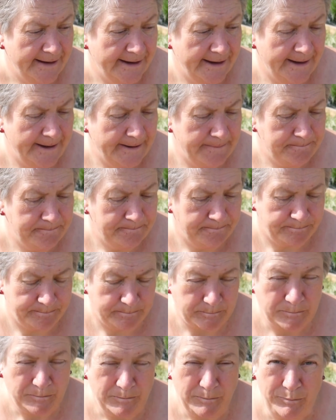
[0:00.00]

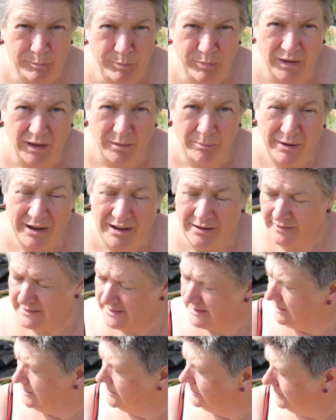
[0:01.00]

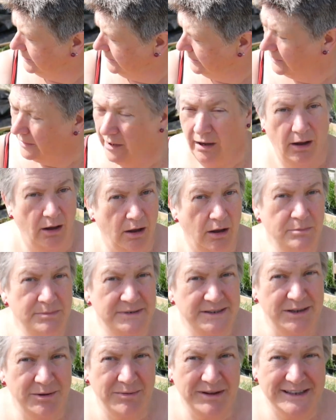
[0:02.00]
But I'm
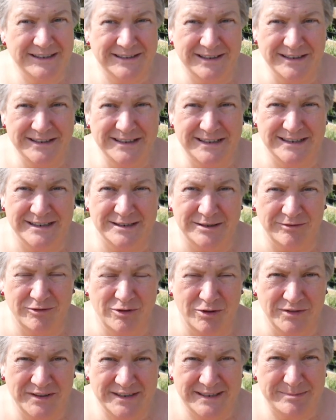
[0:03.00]
so excited to have
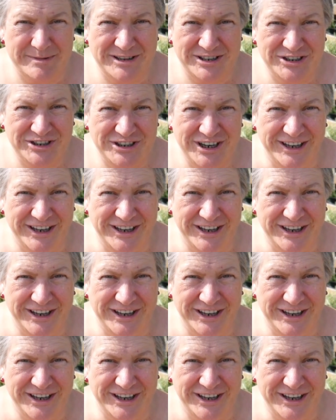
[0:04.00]
got this much